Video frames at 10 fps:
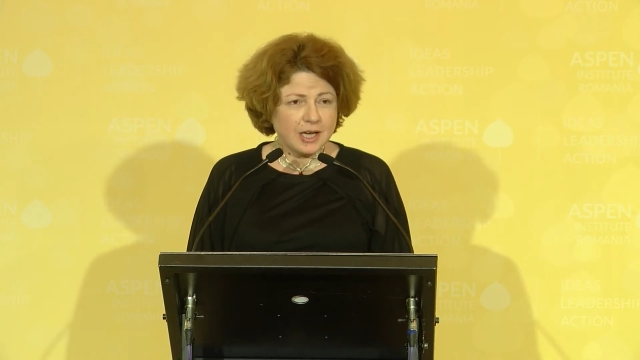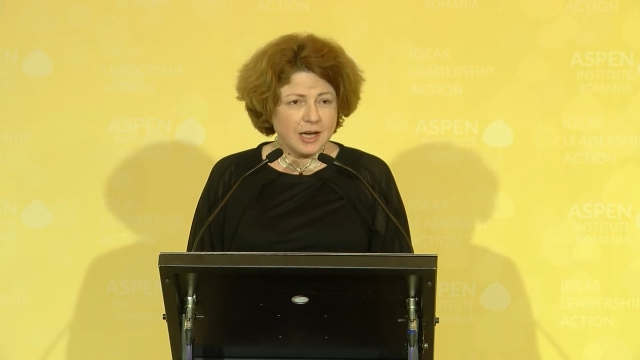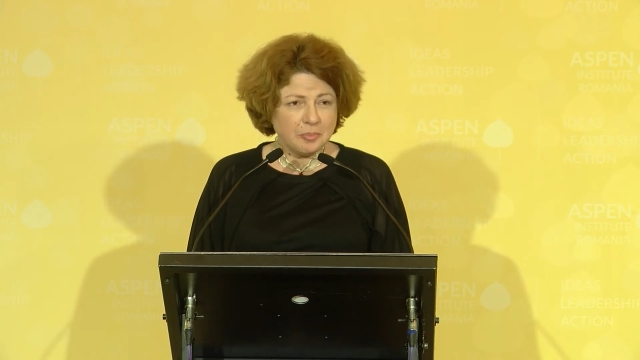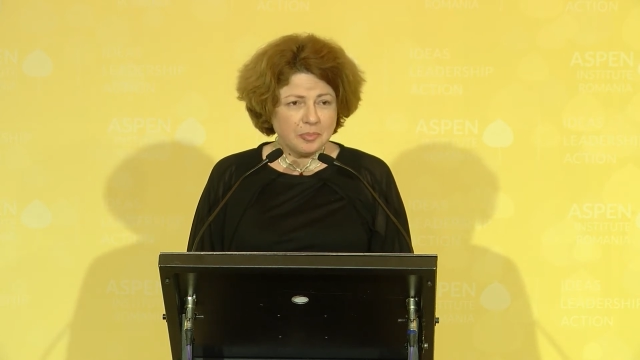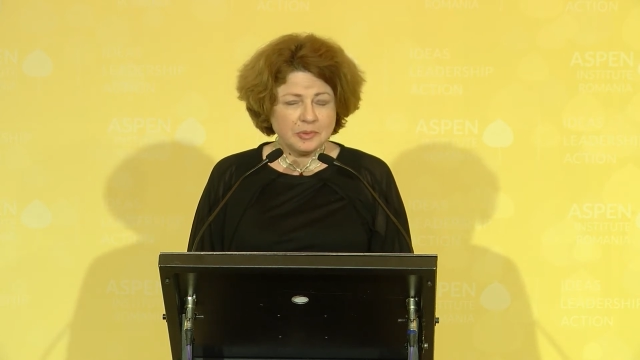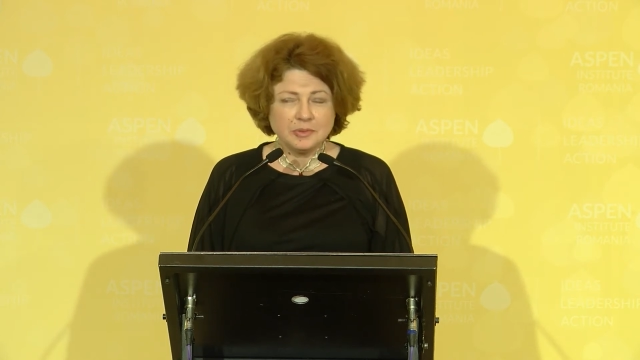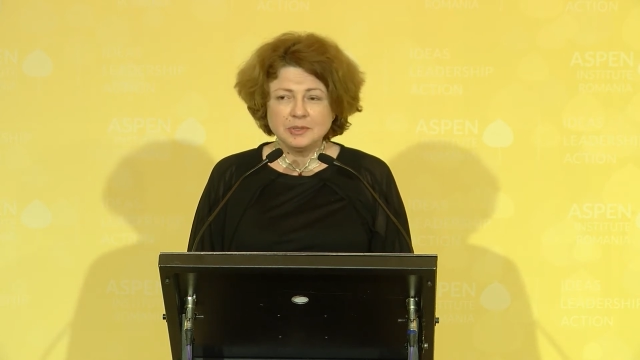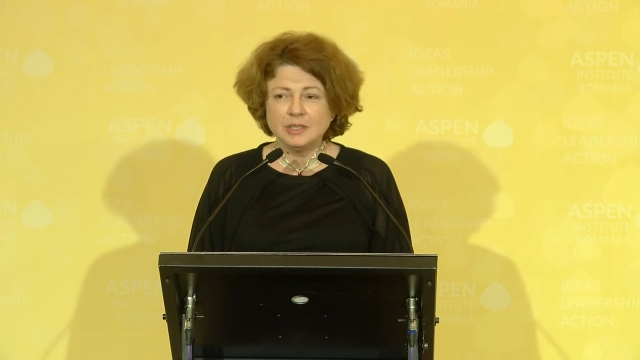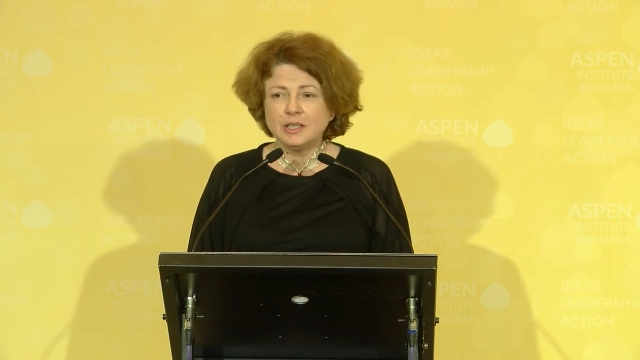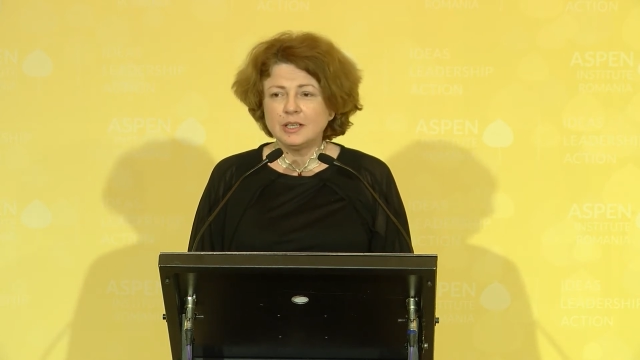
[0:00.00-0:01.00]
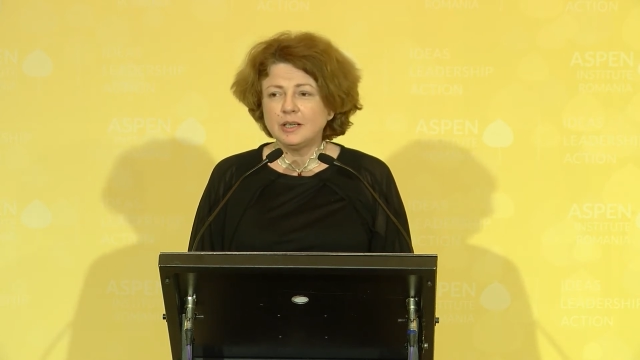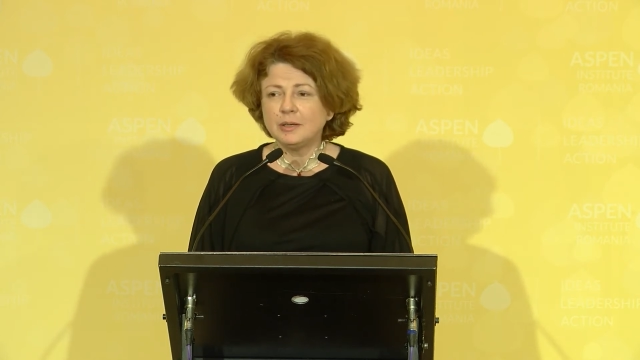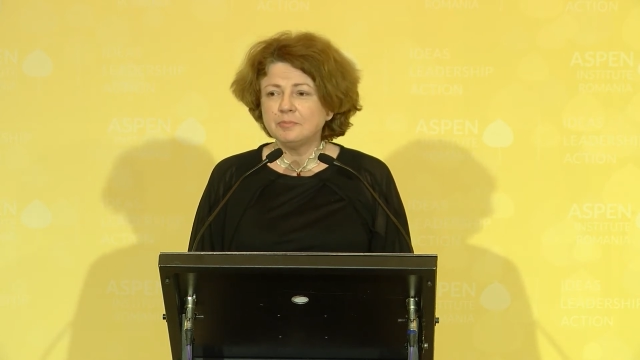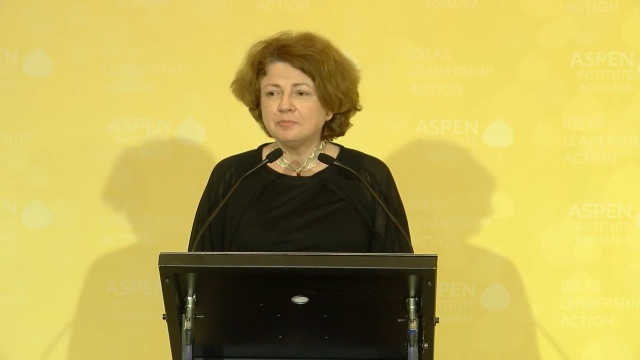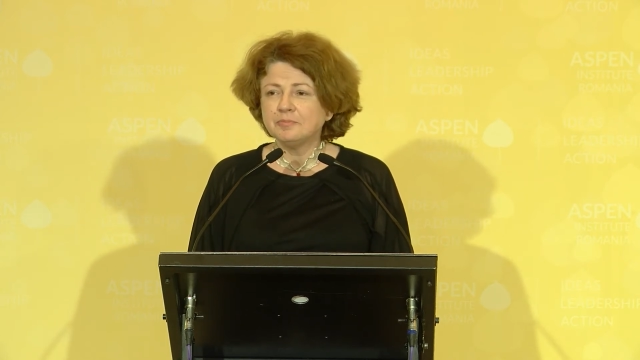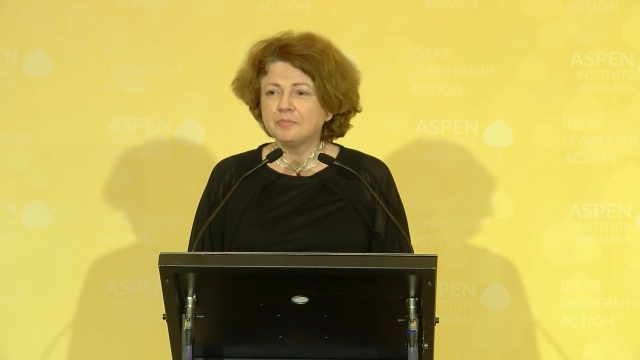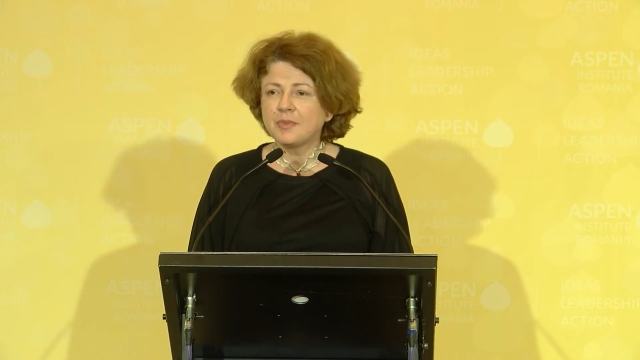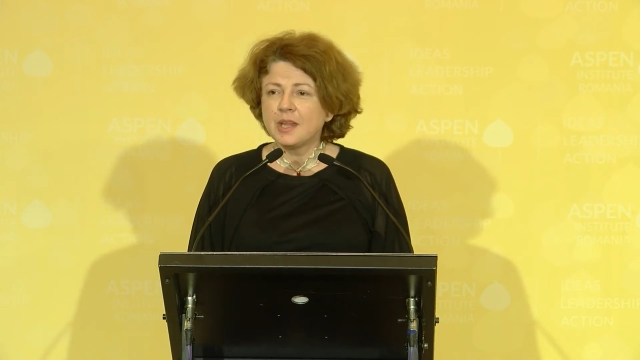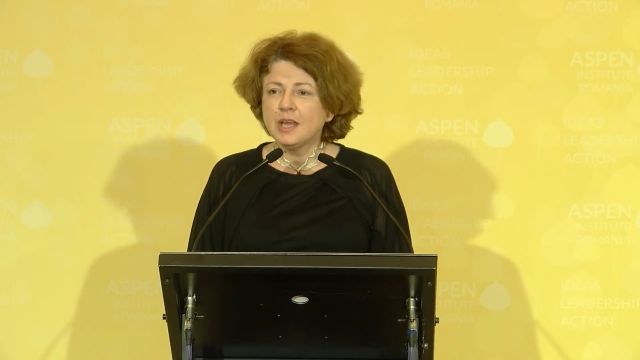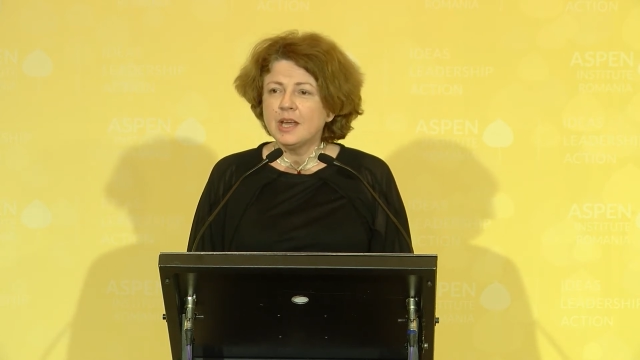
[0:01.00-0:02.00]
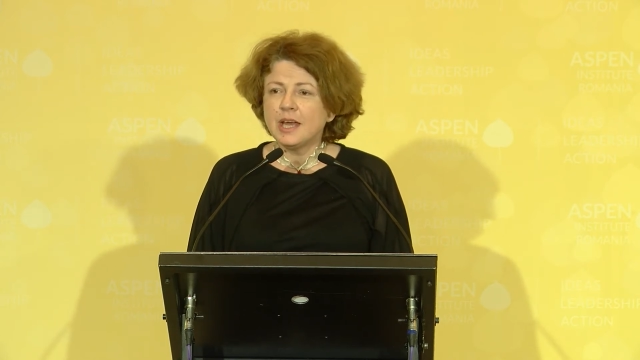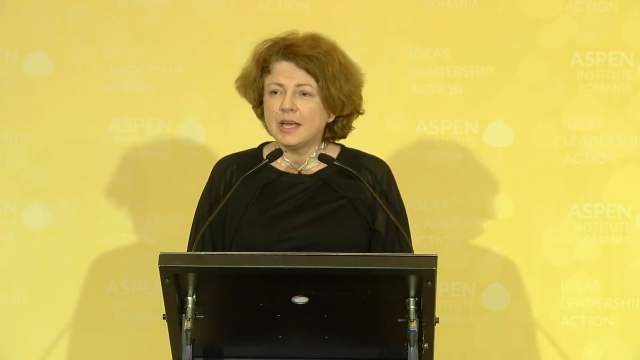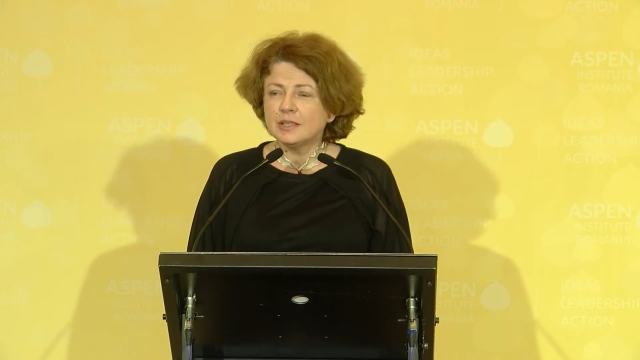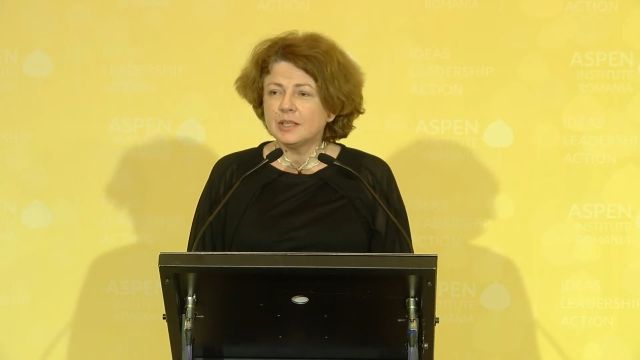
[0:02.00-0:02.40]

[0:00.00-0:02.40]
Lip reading: up, and